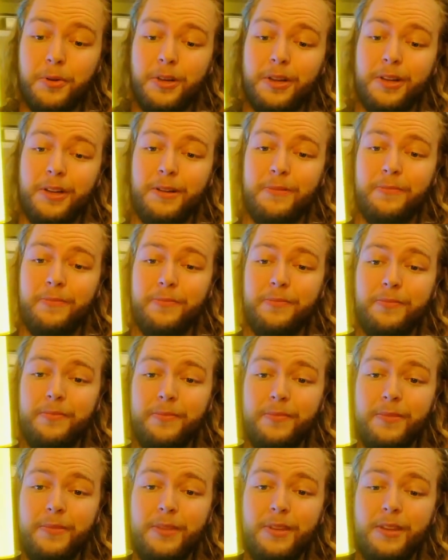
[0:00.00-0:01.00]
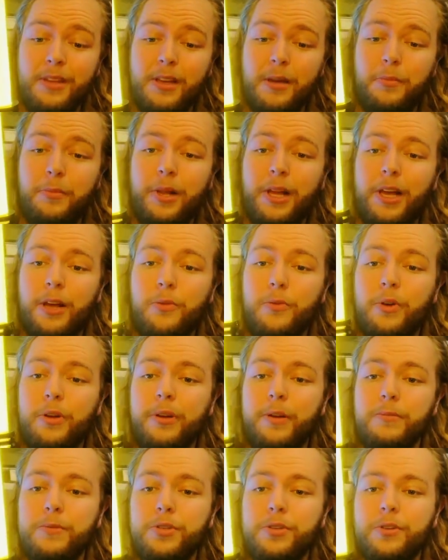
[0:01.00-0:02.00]
a black
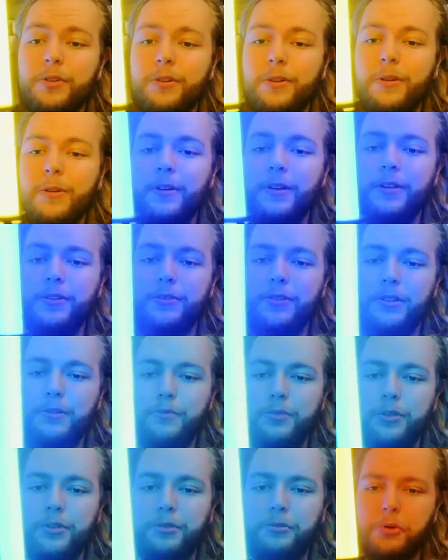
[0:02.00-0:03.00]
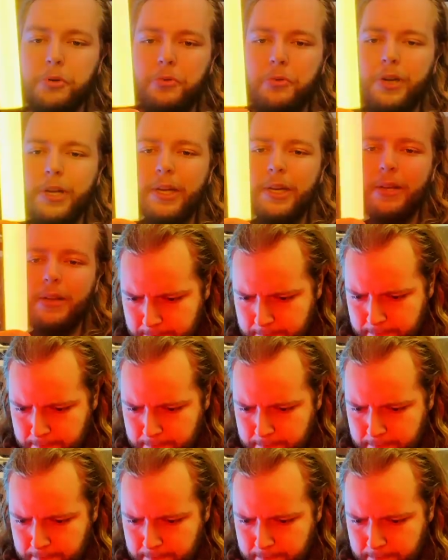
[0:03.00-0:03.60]
one. I'm sure, actually, let's put it to a red.